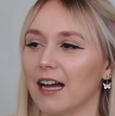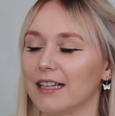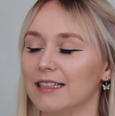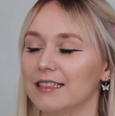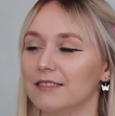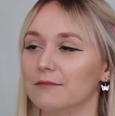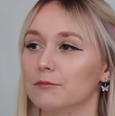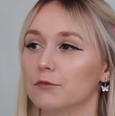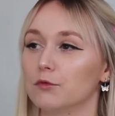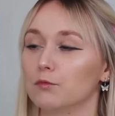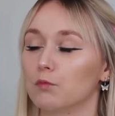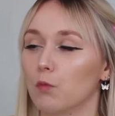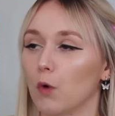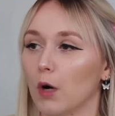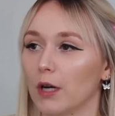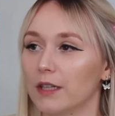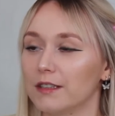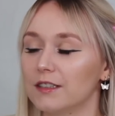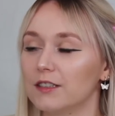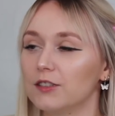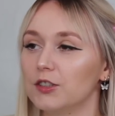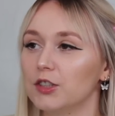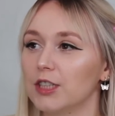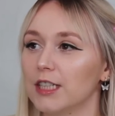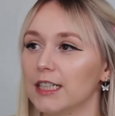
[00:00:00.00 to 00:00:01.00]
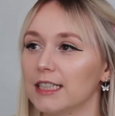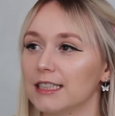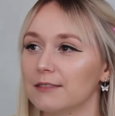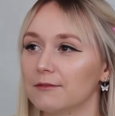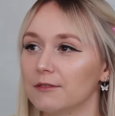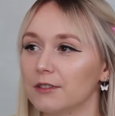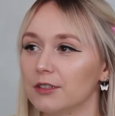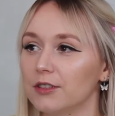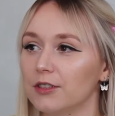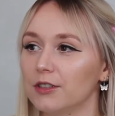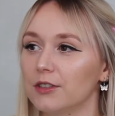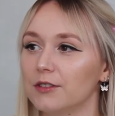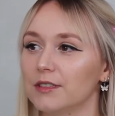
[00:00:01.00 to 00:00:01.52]
I want to
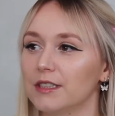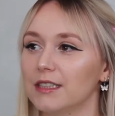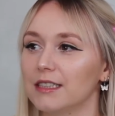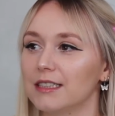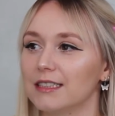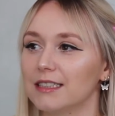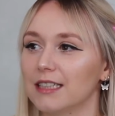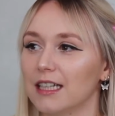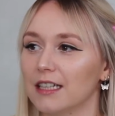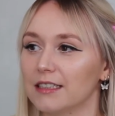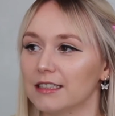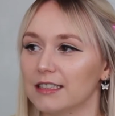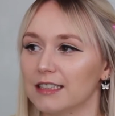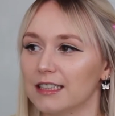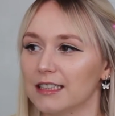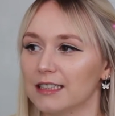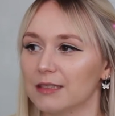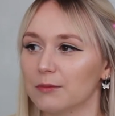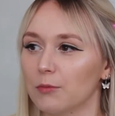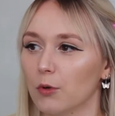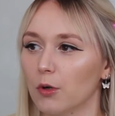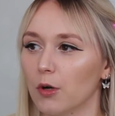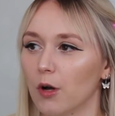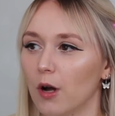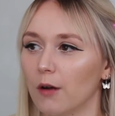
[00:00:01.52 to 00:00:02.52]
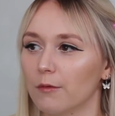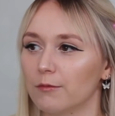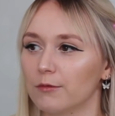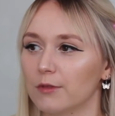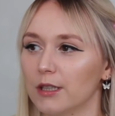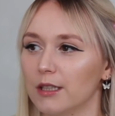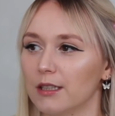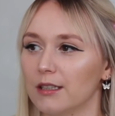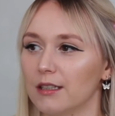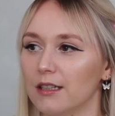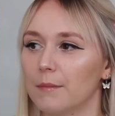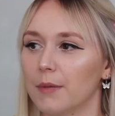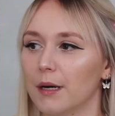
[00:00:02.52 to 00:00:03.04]
transfer to using Celsius more often,